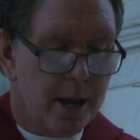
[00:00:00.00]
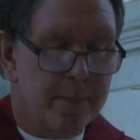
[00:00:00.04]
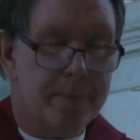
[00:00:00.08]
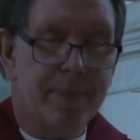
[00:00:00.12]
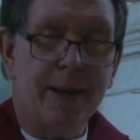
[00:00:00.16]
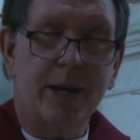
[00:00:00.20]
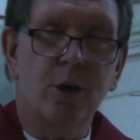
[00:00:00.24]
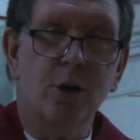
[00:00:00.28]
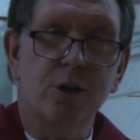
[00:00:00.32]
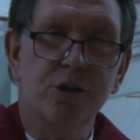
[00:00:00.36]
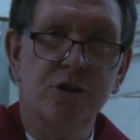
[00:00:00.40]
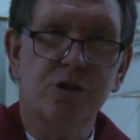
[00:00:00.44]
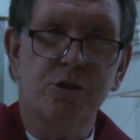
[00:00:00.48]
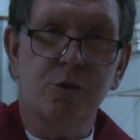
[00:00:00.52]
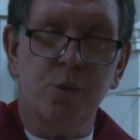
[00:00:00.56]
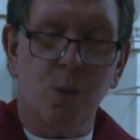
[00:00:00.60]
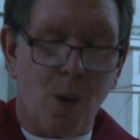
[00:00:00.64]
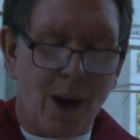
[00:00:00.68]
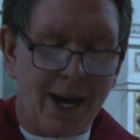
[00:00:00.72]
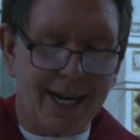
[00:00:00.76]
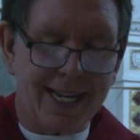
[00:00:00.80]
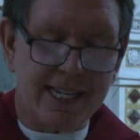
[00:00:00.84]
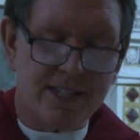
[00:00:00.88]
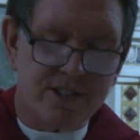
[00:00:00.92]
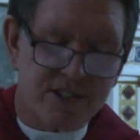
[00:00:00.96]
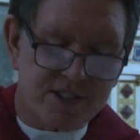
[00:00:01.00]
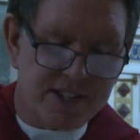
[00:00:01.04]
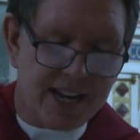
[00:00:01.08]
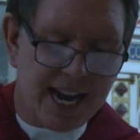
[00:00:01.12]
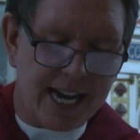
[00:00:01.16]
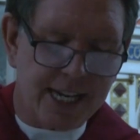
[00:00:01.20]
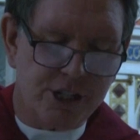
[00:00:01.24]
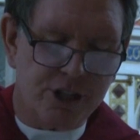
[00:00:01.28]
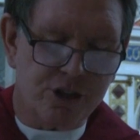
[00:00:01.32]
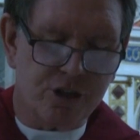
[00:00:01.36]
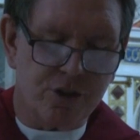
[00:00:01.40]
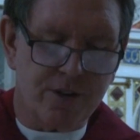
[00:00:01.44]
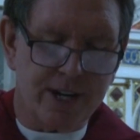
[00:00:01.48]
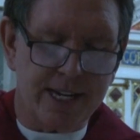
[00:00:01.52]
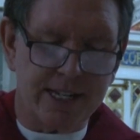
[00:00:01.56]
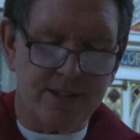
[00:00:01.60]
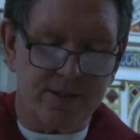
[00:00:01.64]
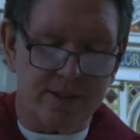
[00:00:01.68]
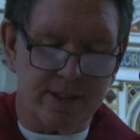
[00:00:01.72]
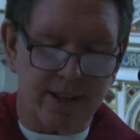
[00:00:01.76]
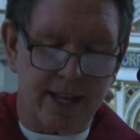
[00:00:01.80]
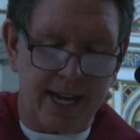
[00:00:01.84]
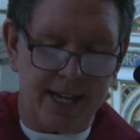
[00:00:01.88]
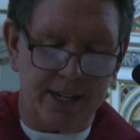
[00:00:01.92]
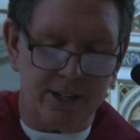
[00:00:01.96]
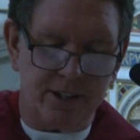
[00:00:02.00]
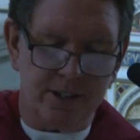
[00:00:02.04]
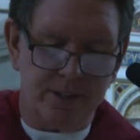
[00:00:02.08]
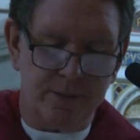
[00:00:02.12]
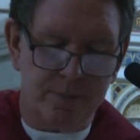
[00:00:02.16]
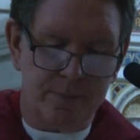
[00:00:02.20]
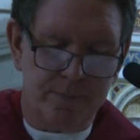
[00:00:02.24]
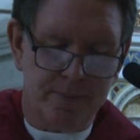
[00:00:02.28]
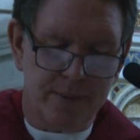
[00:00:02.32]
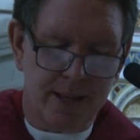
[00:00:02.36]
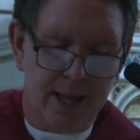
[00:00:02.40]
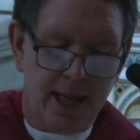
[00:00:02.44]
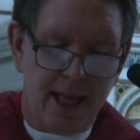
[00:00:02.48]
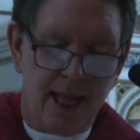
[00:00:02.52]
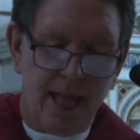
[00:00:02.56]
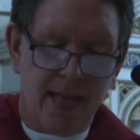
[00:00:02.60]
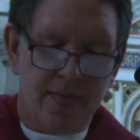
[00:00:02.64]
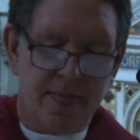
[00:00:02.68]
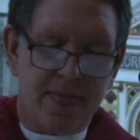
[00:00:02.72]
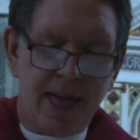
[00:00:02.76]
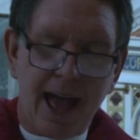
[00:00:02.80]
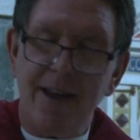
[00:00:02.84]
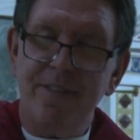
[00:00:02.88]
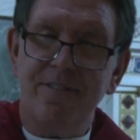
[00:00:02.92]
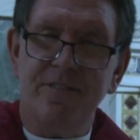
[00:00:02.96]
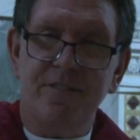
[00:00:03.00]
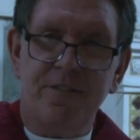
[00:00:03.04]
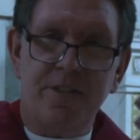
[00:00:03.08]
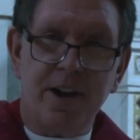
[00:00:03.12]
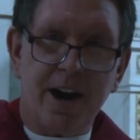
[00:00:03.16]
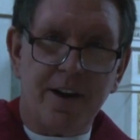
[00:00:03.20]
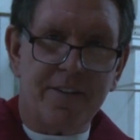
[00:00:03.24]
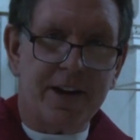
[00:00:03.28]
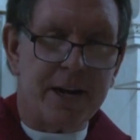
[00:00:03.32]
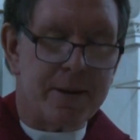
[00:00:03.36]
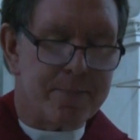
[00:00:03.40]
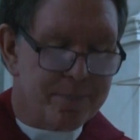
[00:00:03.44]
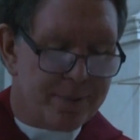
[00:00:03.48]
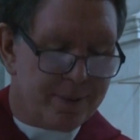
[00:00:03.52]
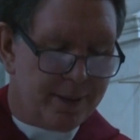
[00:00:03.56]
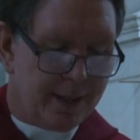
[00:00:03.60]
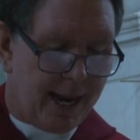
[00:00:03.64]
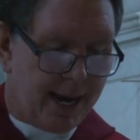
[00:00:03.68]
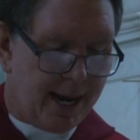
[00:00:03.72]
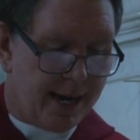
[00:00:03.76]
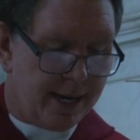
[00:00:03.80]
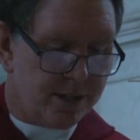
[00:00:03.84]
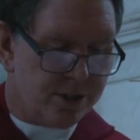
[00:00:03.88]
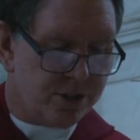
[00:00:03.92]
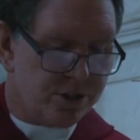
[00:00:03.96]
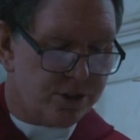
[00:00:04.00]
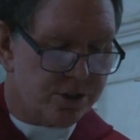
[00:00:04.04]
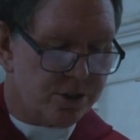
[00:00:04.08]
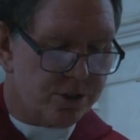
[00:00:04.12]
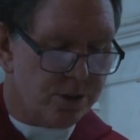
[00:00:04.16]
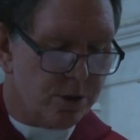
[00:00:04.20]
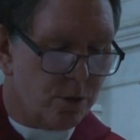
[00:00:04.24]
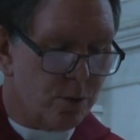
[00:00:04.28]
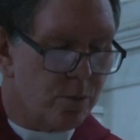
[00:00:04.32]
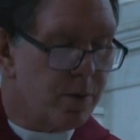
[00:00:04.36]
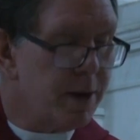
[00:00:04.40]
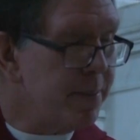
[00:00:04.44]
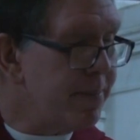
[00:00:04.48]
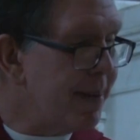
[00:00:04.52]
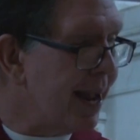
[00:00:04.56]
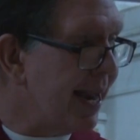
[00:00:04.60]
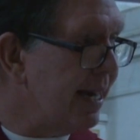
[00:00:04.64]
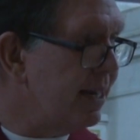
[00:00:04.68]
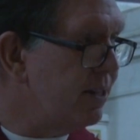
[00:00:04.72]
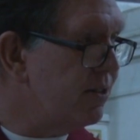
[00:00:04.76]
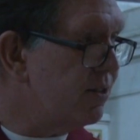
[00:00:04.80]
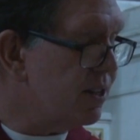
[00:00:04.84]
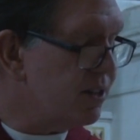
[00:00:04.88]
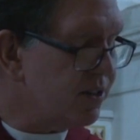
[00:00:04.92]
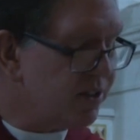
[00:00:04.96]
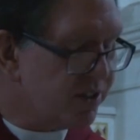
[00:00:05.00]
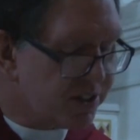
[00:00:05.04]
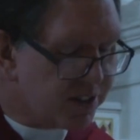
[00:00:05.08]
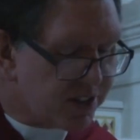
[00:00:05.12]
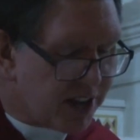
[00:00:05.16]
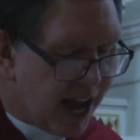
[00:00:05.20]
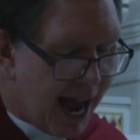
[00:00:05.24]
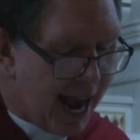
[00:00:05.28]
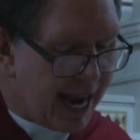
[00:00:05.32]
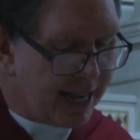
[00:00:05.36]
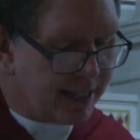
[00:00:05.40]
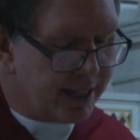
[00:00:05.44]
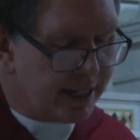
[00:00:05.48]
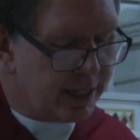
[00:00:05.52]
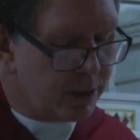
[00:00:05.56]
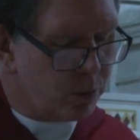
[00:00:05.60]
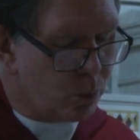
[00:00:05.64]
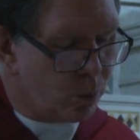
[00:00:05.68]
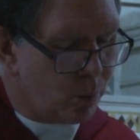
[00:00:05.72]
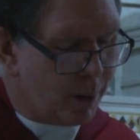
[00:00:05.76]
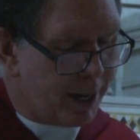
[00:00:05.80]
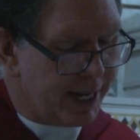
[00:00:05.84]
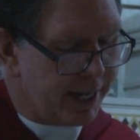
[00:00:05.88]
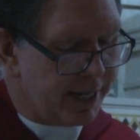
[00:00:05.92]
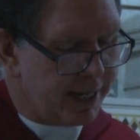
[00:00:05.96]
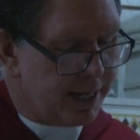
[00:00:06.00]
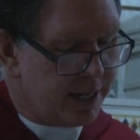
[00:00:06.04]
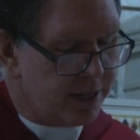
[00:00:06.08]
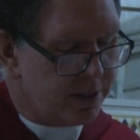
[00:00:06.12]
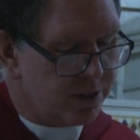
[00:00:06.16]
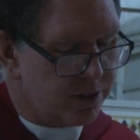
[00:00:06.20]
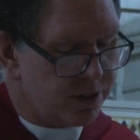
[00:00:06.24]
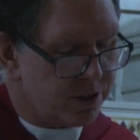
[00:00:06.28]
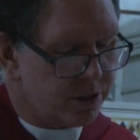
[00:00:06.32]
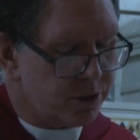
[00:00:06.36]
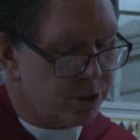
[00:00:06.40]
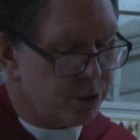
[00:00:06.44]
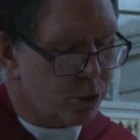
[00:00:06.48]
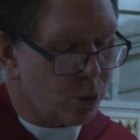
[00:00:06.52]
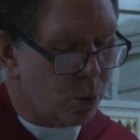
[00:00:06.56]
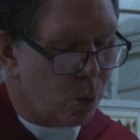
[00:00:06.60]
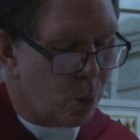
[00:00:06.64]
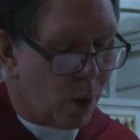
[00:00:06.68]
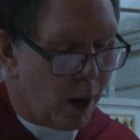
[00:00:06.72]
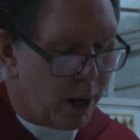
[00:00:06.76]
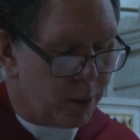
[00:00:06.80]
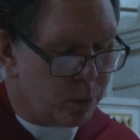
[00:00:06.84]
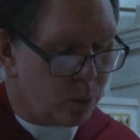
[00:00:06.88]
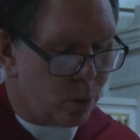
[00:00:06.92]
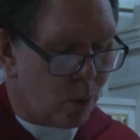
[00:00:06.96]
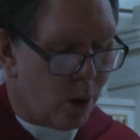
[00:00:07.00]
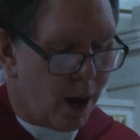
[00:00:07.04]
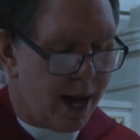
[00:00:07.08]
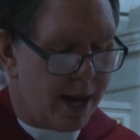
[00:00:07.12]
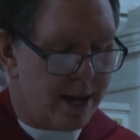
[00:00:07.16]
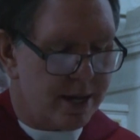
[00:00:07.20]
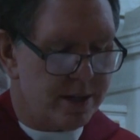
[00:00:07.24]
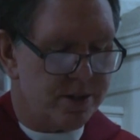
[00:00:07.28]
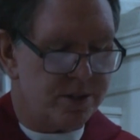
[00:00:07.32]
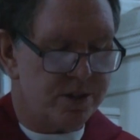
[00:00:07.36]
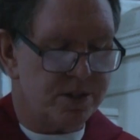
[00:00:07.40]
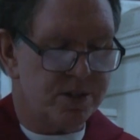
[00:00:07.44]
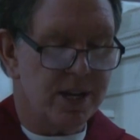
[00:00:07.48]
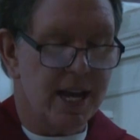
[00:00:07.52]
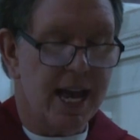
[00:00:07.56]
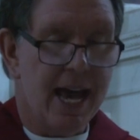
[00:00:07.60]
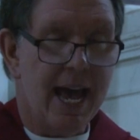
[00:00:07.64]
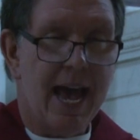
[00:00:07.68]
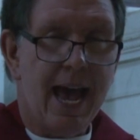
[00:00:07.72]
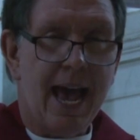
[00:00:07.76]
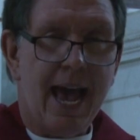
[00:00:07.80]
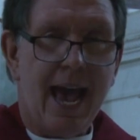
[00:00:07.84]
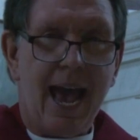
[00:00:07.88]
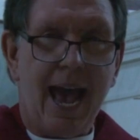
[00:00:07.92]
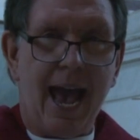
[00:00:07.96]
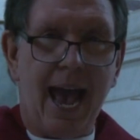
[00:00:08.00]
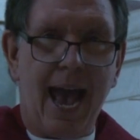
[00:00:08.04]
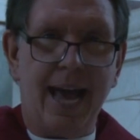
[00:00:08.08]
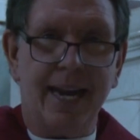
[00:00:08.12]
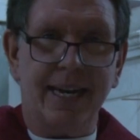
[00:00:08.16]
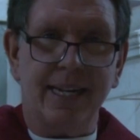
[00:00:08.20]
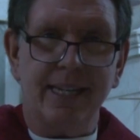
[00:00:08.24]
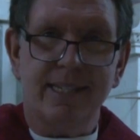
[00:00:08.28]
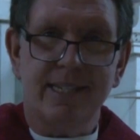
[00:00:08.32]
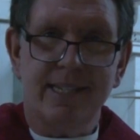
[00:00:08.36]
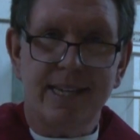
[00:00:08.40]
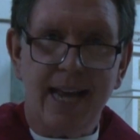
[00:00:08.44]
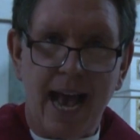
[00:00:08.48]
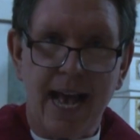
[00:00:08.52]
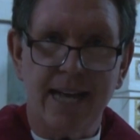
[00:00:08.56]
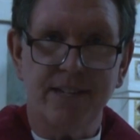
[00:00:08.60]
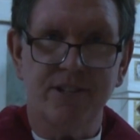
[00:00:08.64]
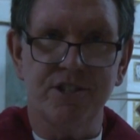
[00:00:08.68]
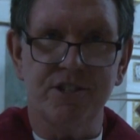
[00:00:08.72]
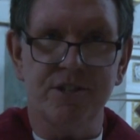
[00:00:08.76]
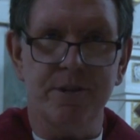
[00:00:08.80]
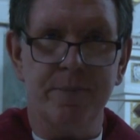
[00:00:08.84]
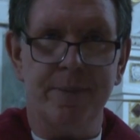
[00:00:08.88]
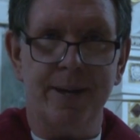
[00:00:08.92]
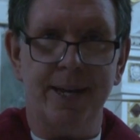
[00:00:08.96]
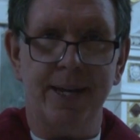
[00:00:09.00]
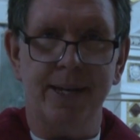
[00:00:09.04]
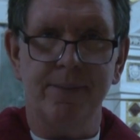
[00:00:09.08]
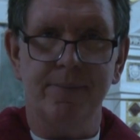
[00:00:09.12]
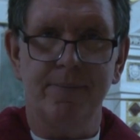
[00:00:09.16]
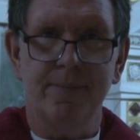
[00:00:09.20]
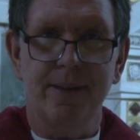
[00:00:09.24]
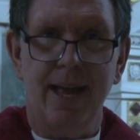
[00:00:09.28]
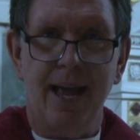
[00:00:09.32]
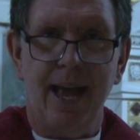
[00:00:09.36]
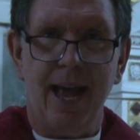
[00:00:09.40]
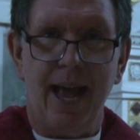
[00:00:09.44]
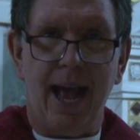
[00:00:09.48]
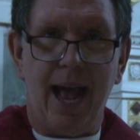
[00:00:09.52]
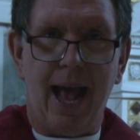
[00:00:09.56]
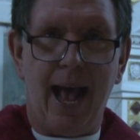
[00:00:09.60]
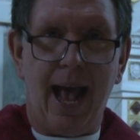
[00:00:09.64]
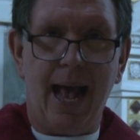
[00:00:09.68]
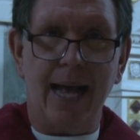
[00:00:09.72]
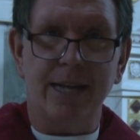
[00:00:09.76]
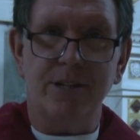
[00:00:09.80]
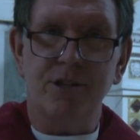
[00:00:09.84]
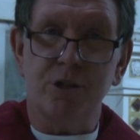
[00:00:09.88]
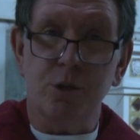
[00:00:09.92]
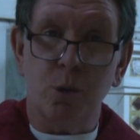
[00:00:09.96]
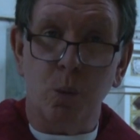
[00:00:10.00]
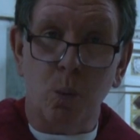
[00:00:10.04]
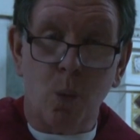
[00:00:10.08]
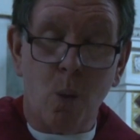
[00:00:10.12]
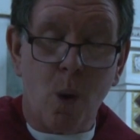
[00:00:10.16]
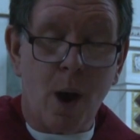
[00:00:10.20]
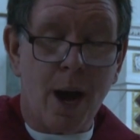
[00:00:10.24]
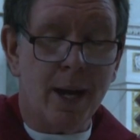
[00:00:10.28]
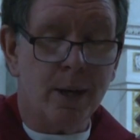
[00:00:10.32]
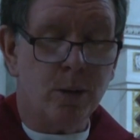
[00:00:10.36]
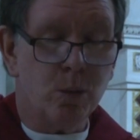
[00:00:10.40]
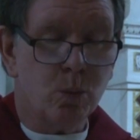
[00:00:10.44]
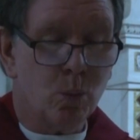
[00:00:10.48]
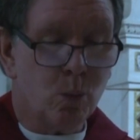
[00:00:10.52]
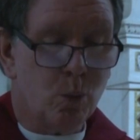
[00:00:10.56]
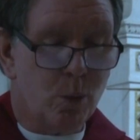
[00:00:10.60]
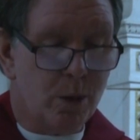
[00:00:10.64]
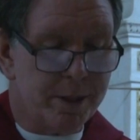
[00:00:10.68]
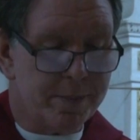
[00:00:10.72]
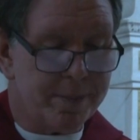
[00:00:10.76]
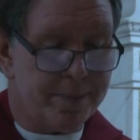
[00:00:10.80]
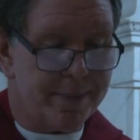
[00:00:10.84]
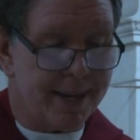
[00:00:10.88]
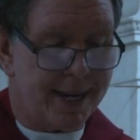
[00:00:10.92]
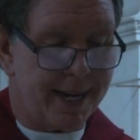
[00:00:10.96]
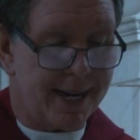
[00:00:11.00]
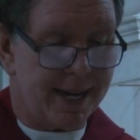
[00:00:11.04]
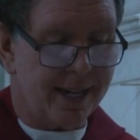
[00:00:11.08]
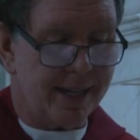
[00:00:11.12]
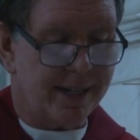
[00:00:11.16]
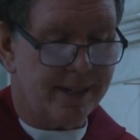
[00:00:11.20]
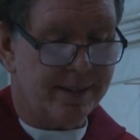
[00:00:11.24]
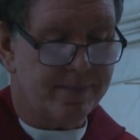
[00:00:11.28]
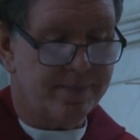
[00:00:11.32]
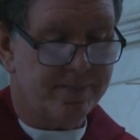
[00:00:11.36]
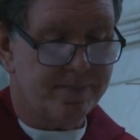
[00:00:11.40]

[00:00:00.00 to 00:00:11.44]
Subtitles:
because 20 centuries later, that very place remains a silent witness to what was and a testament as to what would be.